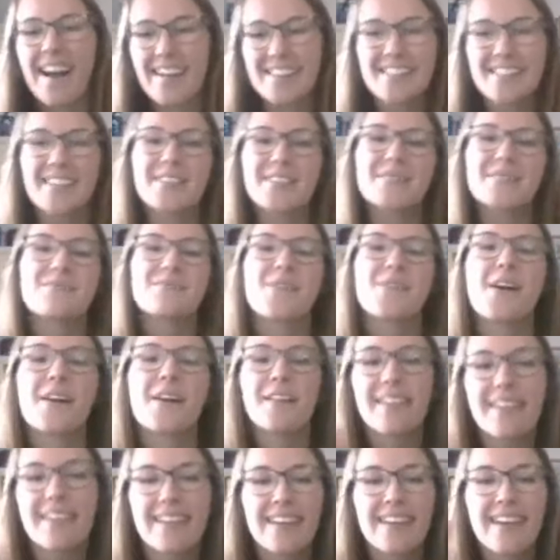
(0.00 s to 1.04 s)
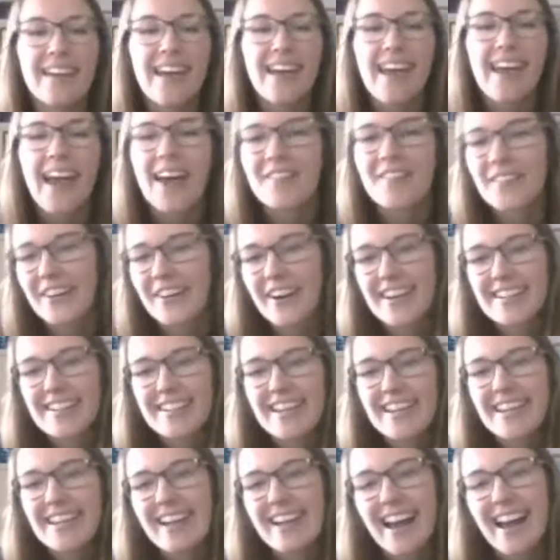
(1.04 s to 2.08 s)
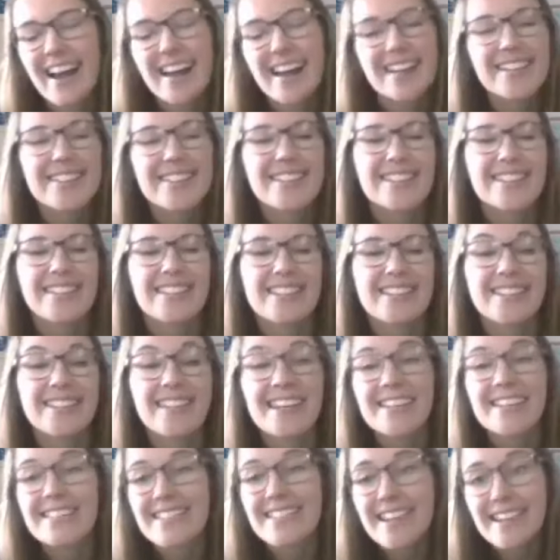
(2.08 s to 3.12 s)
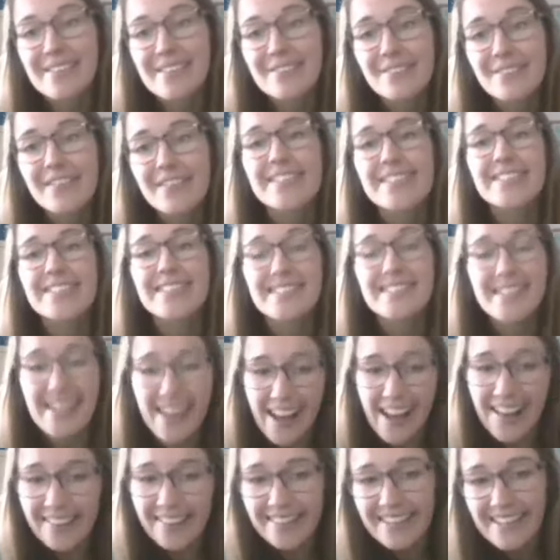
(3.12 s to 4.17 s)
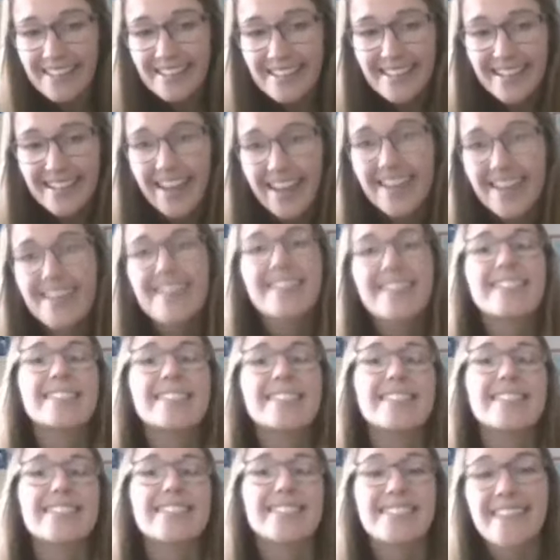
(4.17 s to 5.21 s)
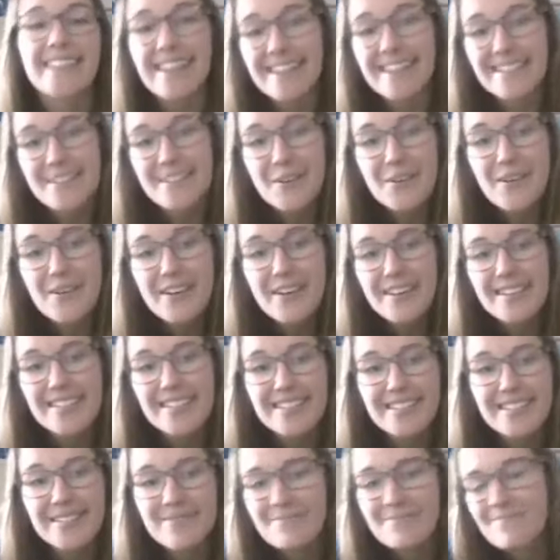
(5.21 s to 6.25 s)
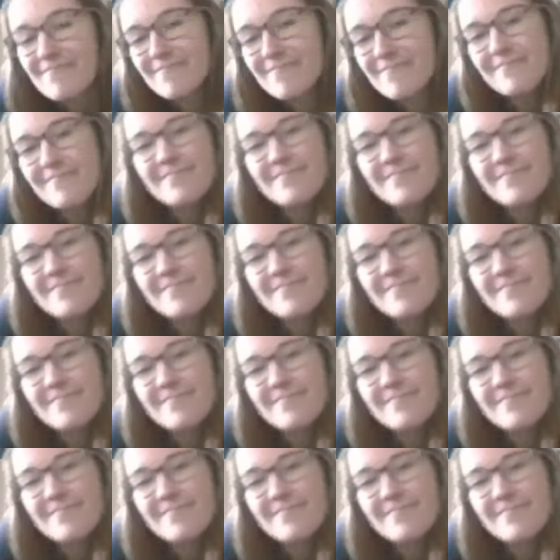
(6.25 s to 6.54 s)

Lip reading: Awesome. Well, have a great day, guys. Stay safe and stay healthy and stay indoors.